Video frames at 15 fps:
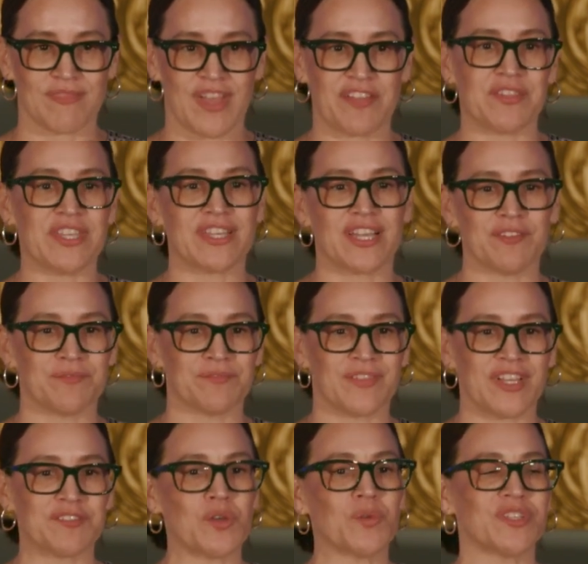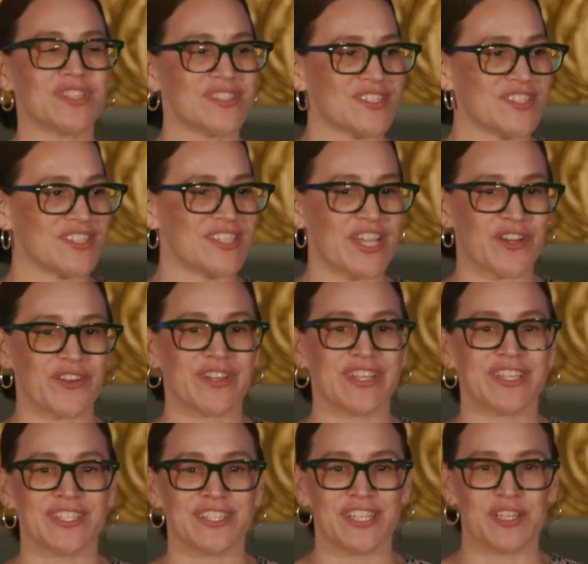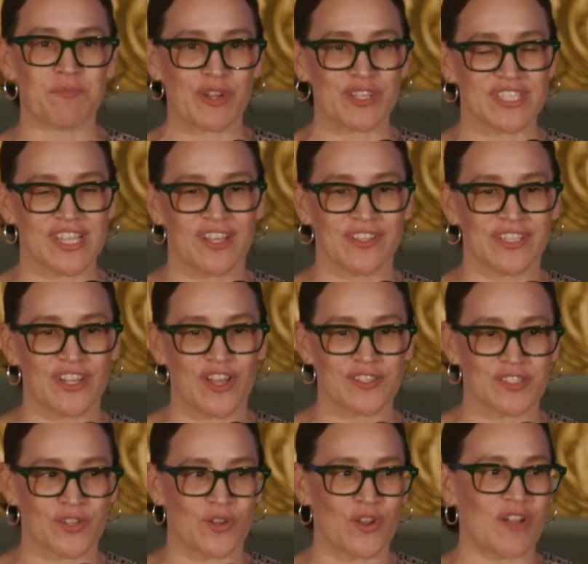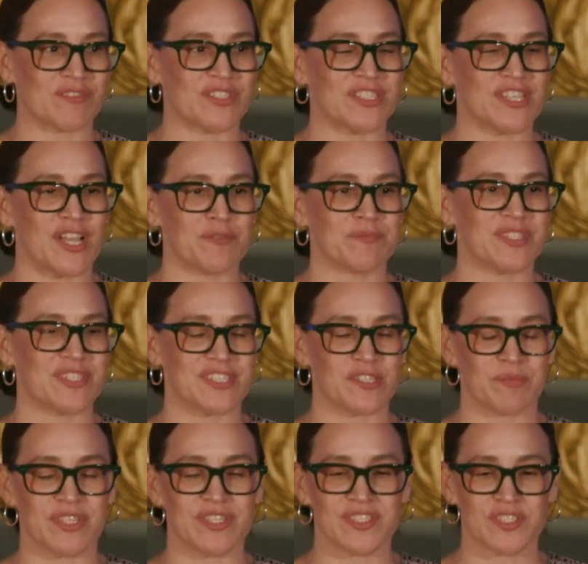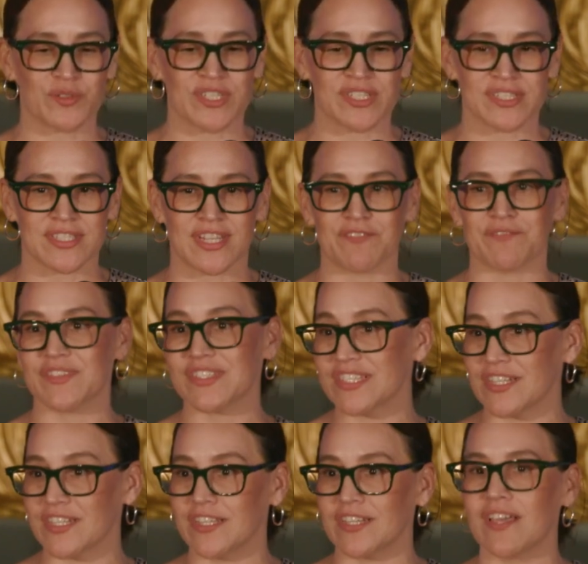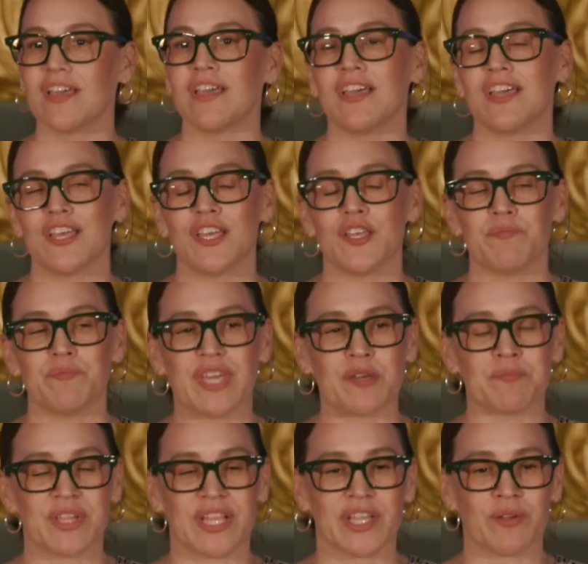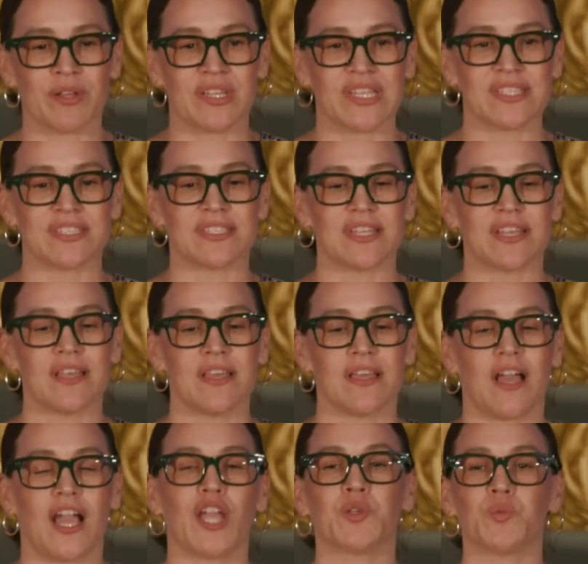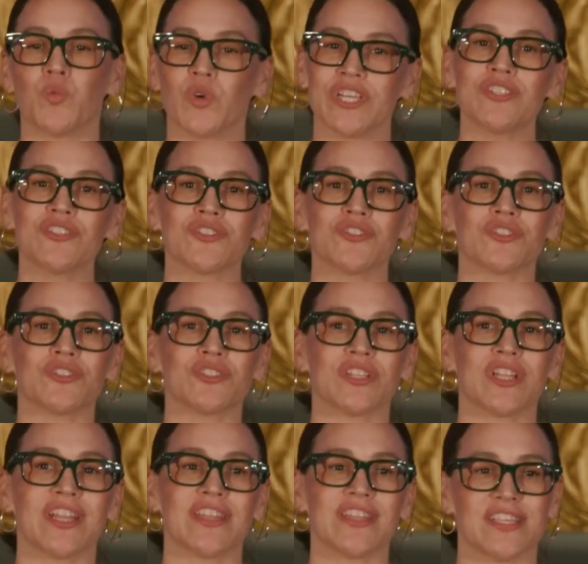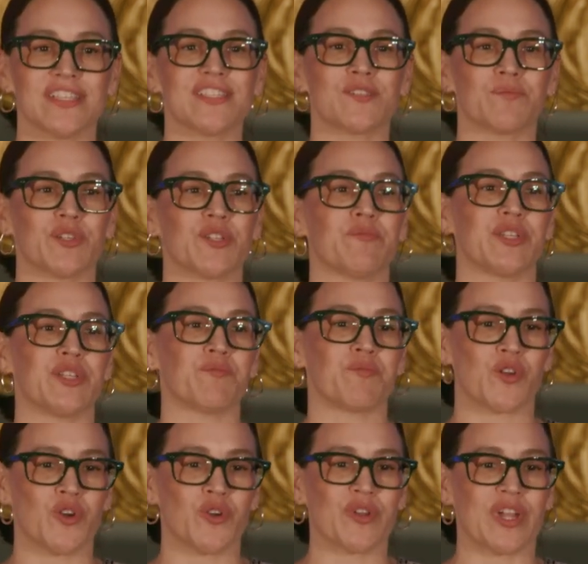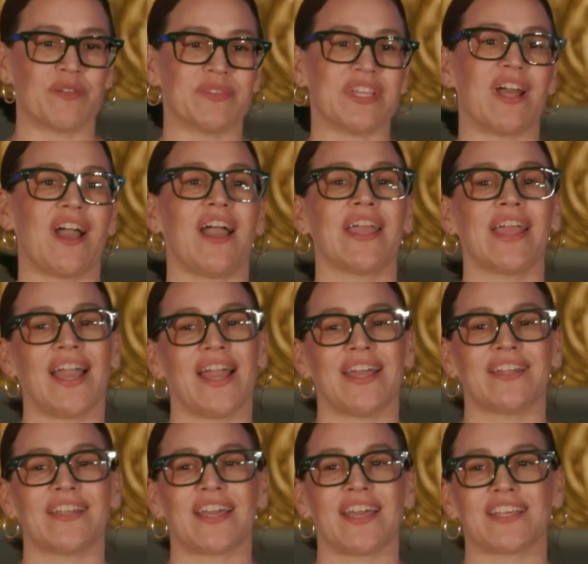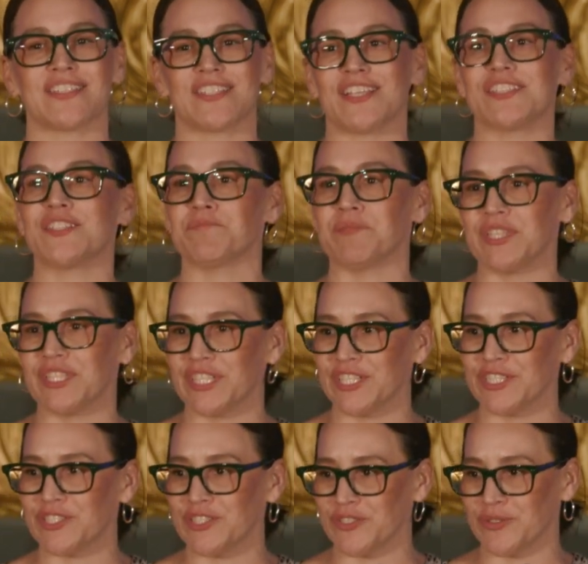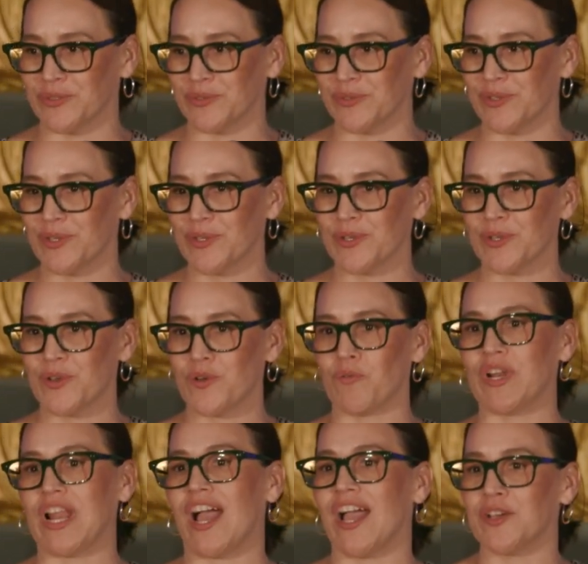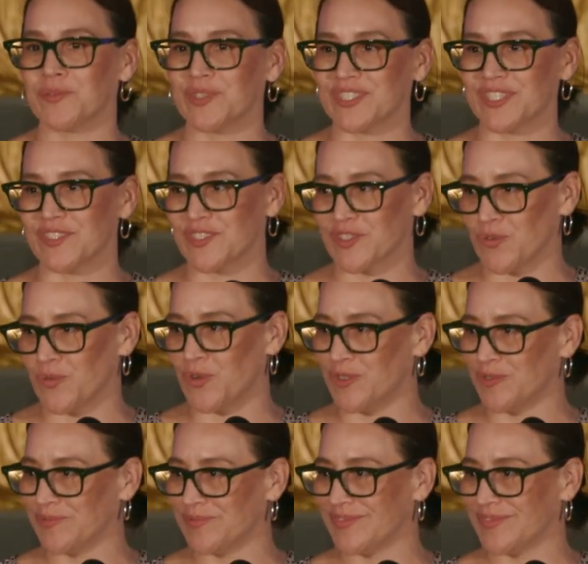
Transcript: I think I told this to Terry and Marcel and Oscar oftentimes, and some of the students that have visited me at Playground, is I wish this would have been a program that I had accessibility to when I was in school,